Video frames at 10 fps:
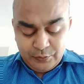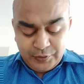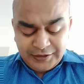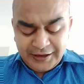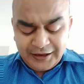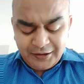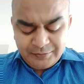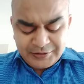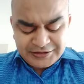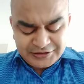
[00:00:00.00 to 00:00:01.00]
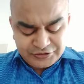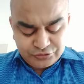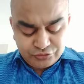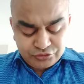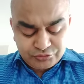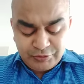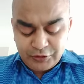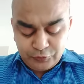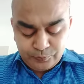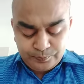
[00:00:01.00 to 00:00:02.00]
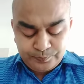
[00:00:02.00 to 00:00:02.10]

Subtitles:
We take up these issues below.